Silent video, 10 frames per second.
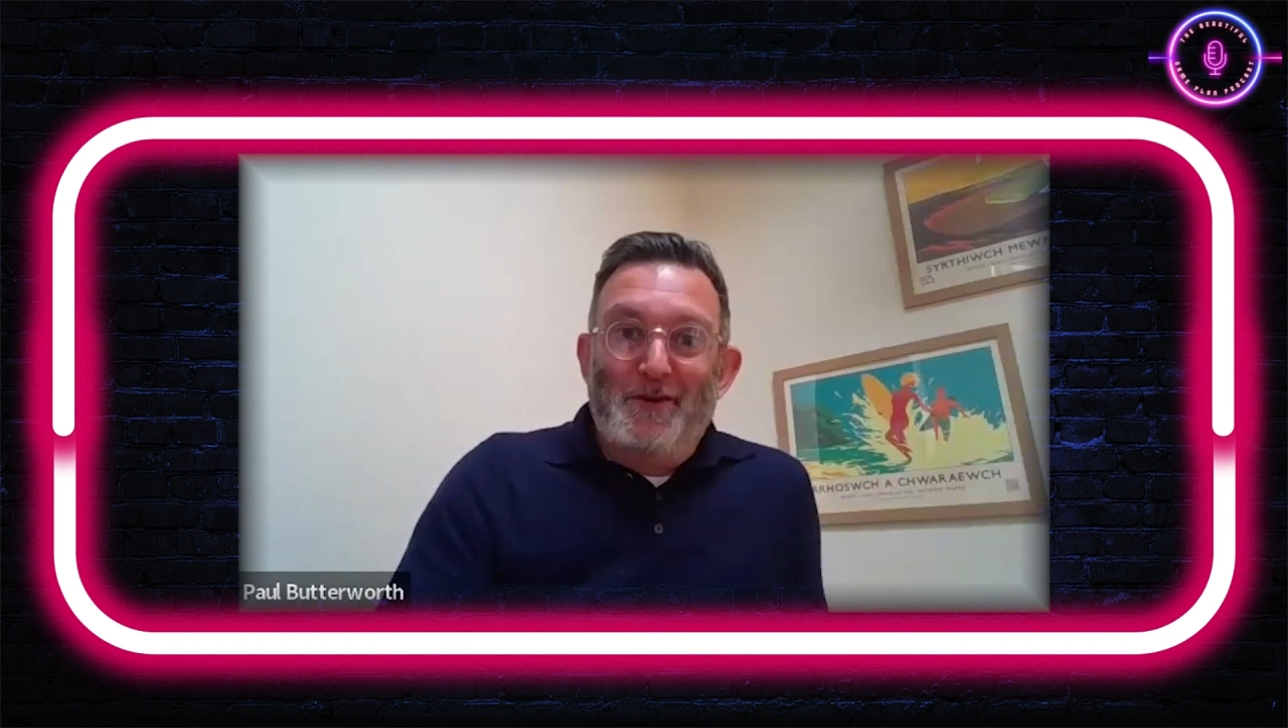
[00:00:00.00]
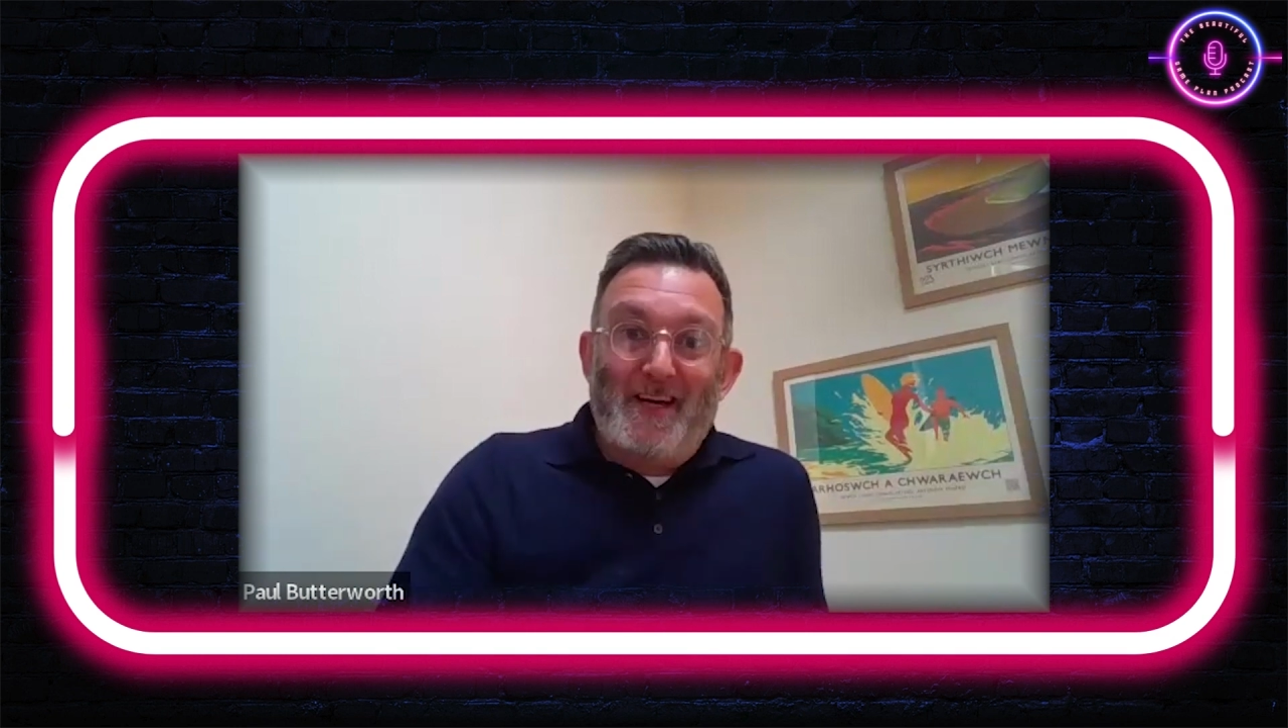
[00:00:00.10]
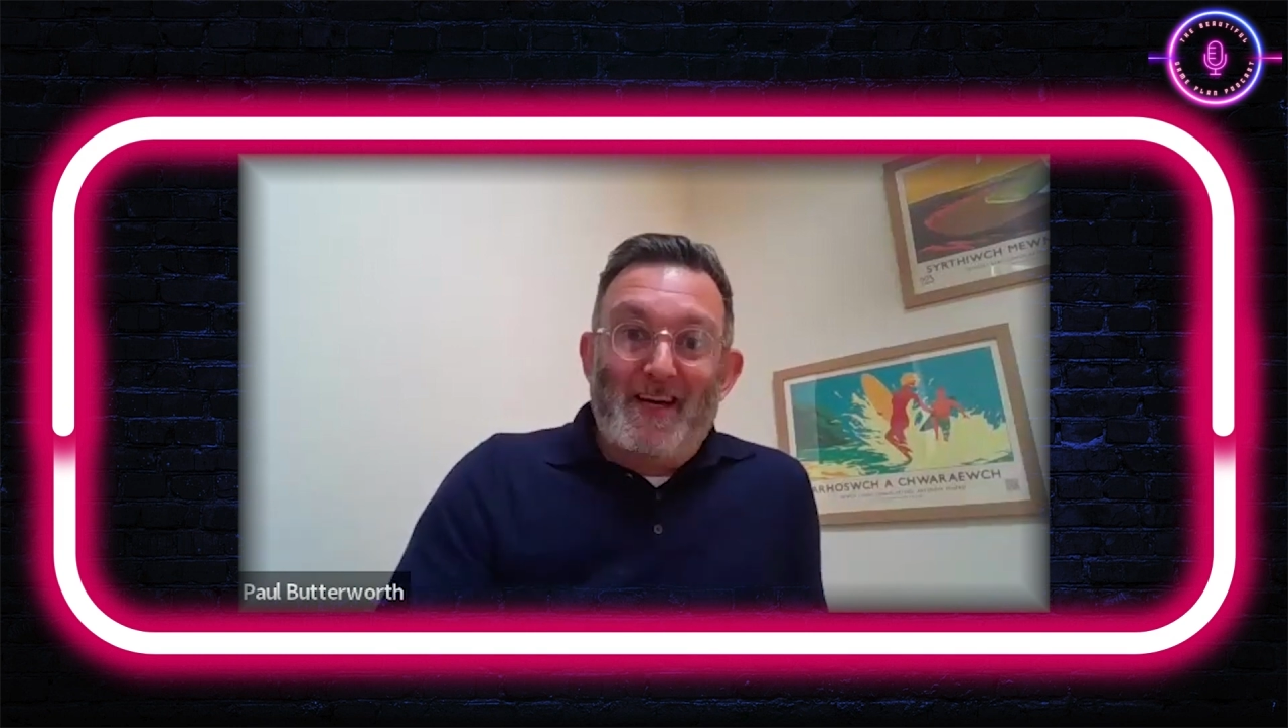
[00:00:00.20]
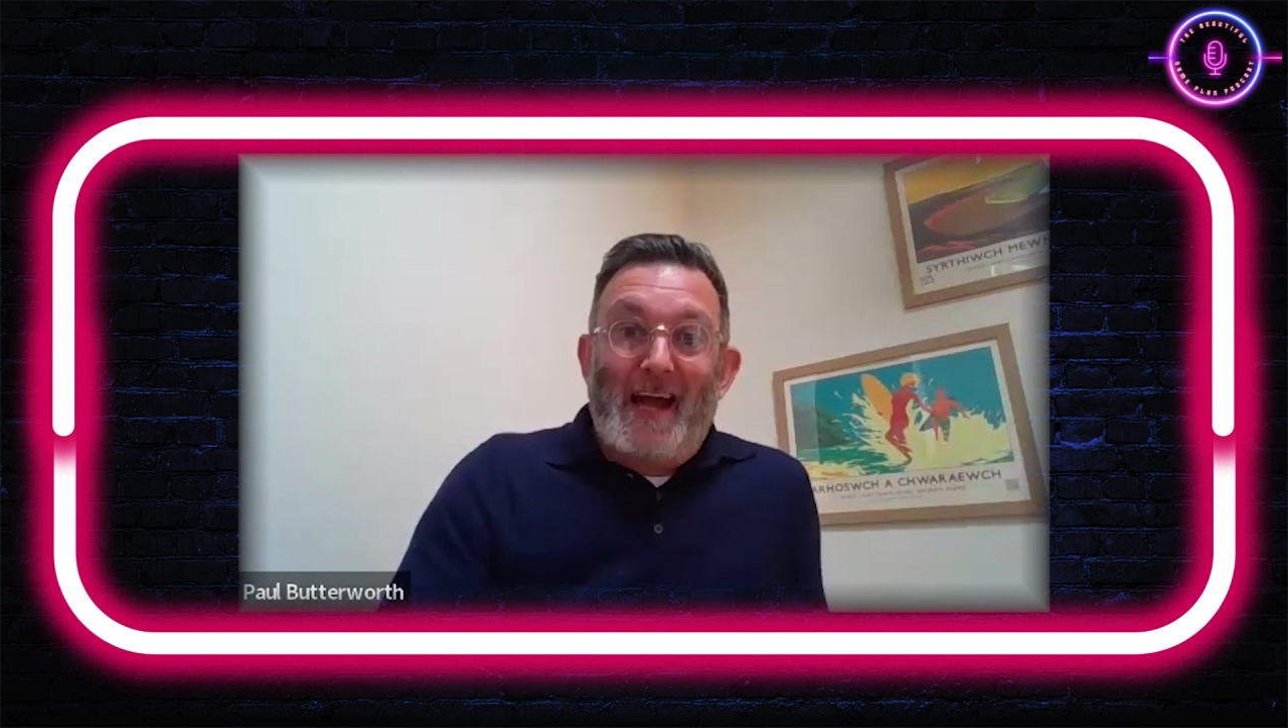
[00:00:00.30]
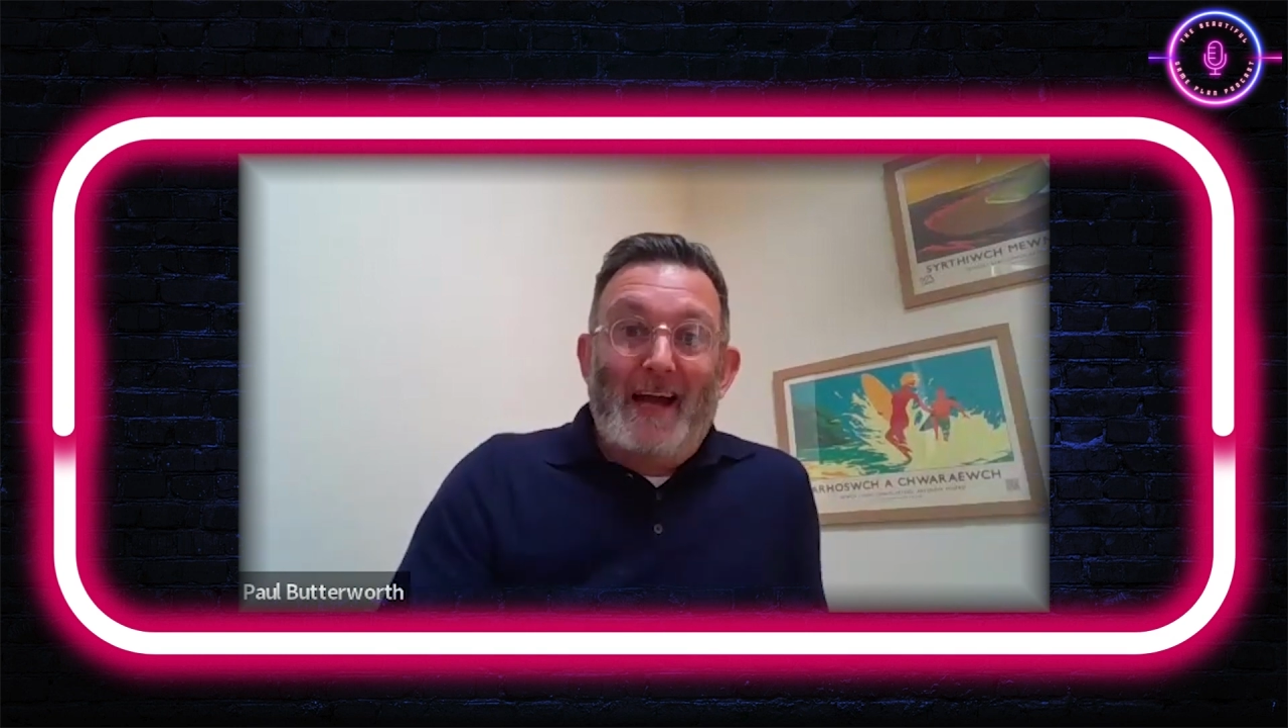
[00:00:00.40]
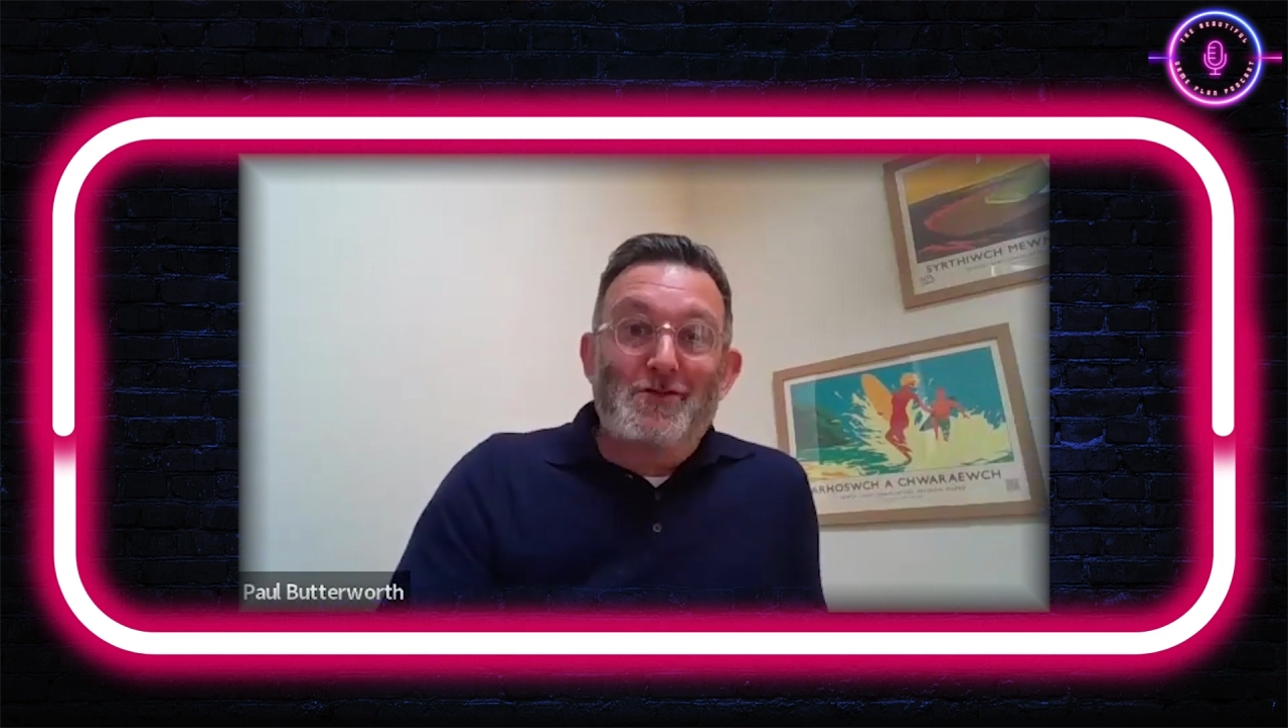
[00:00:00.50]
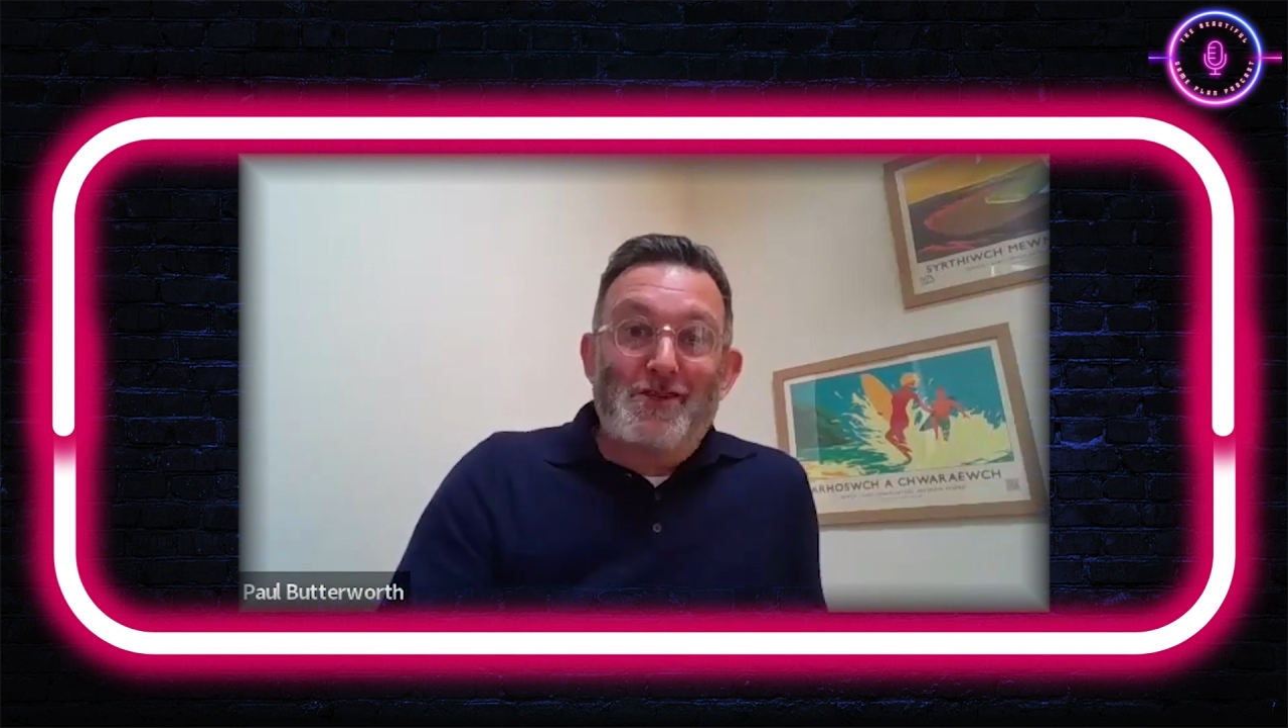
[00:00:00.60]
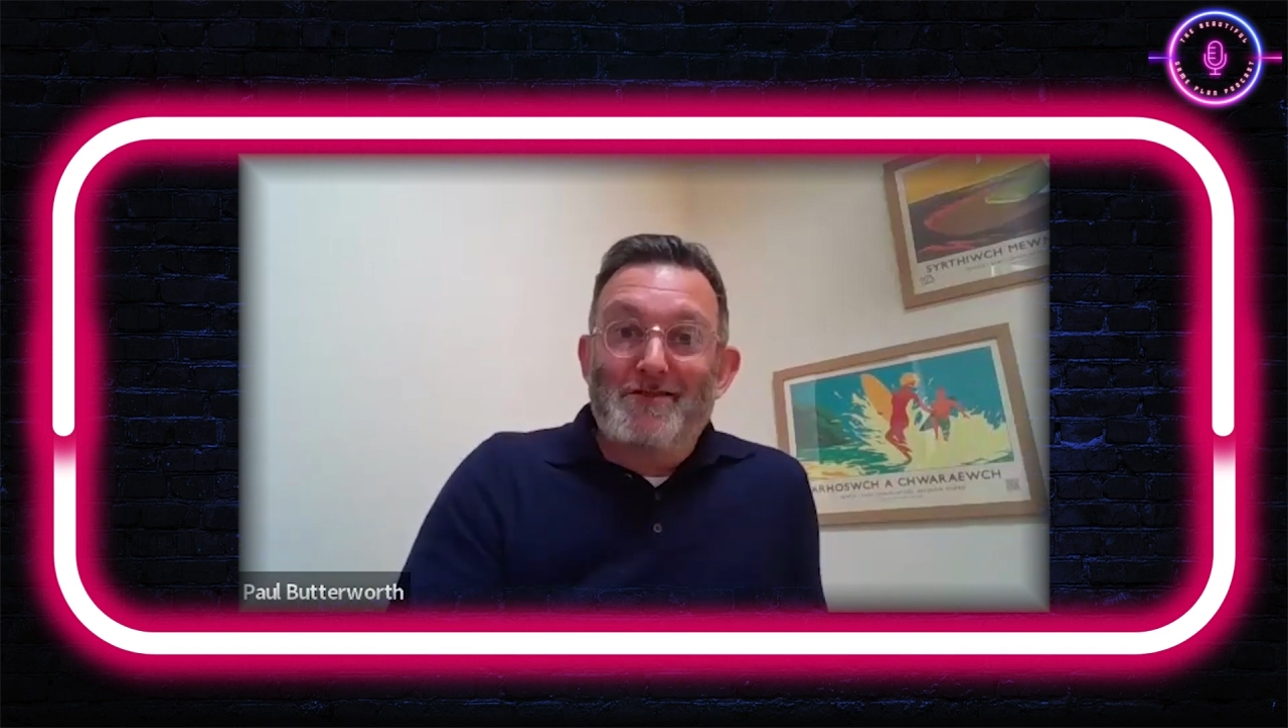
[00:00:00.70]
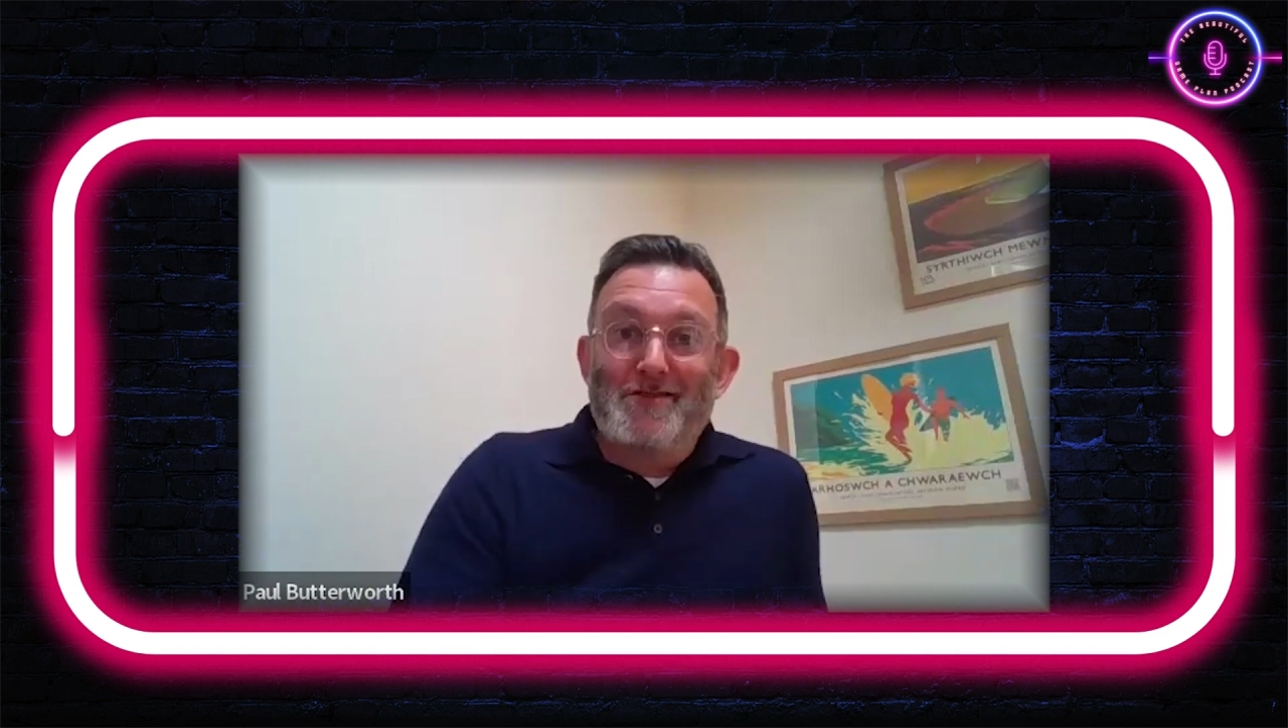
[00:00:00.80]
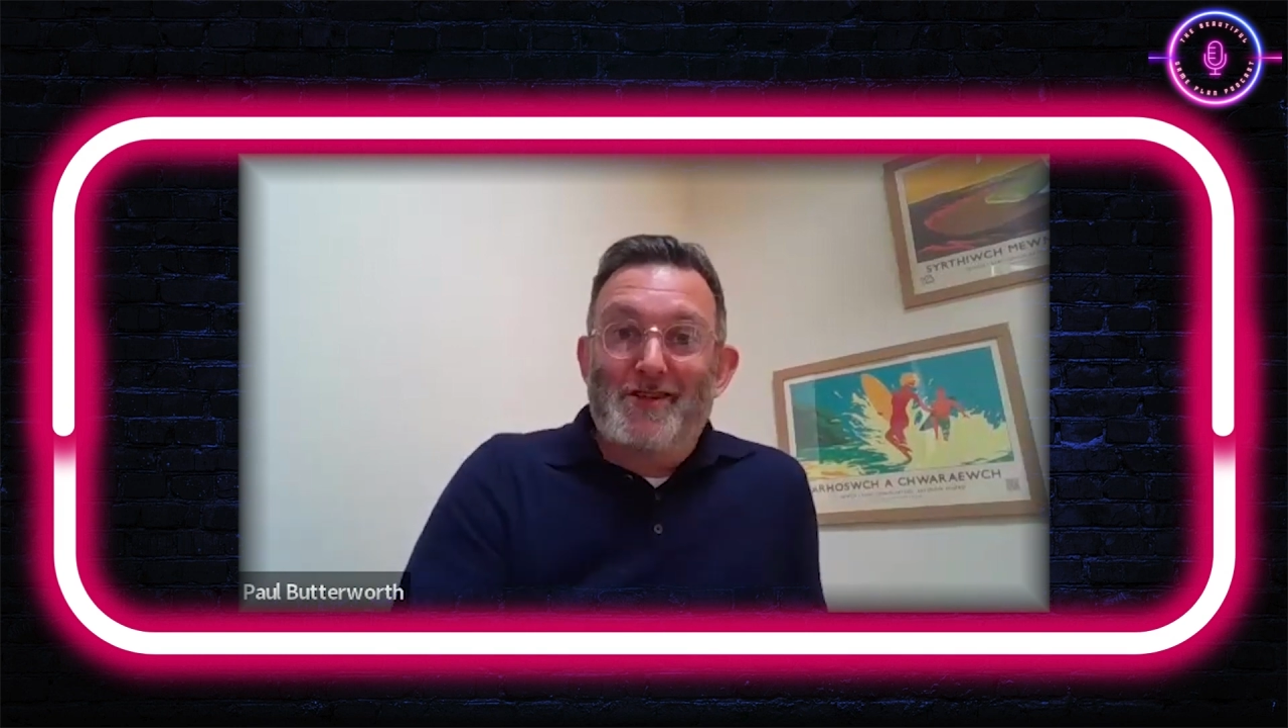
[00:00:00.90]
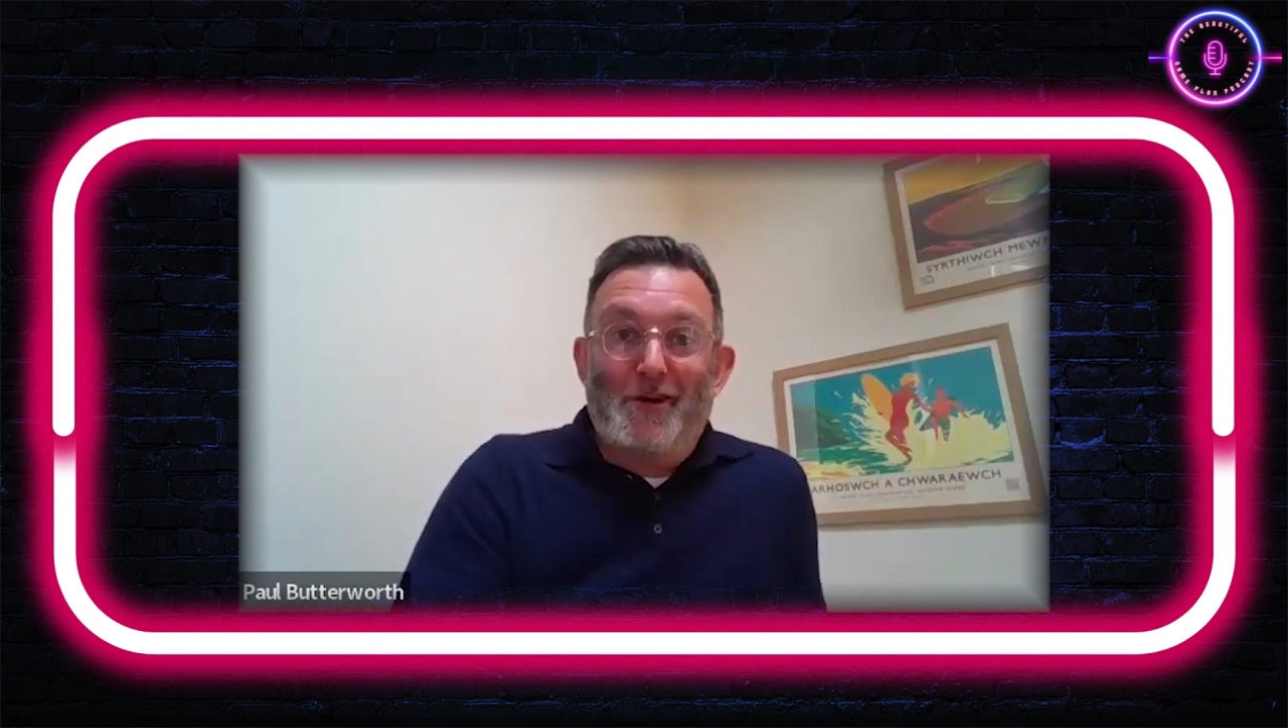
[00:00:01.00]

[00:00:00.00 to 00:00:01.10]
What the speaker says: the accountants,